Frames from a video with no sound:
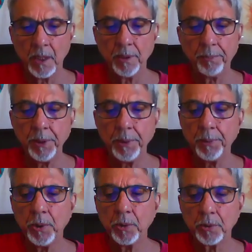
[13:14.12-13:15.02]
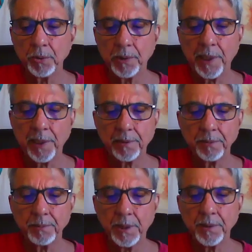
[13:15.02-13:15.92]
The people who do
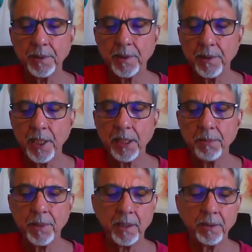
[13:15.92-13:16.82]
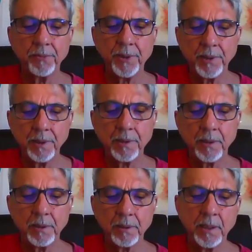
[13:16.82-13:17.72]
that under the name of
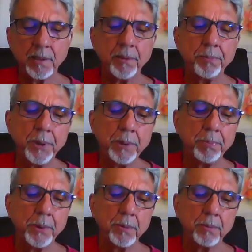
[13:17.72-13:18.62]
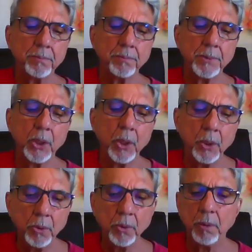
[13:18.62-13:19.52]
Vedanta are the people
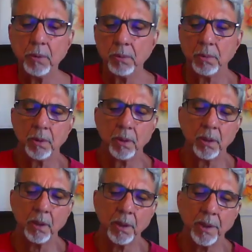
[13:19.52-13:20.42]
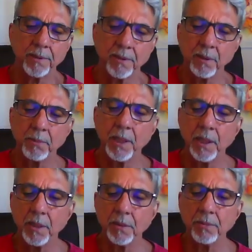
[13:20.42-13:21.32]
who are
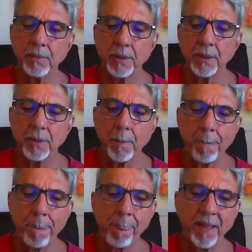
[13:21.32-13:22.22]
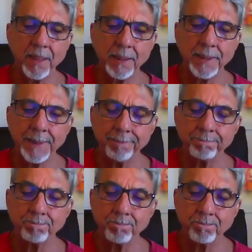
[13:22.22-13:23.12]
somehow, how
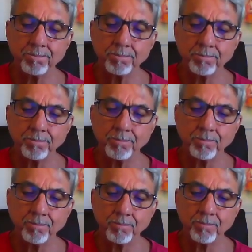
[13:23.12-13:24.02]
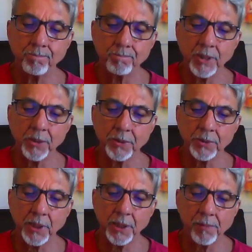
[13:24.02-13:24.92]
you
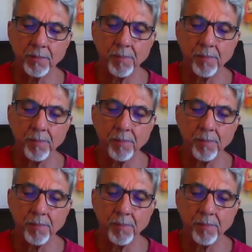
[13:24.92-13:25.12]
say,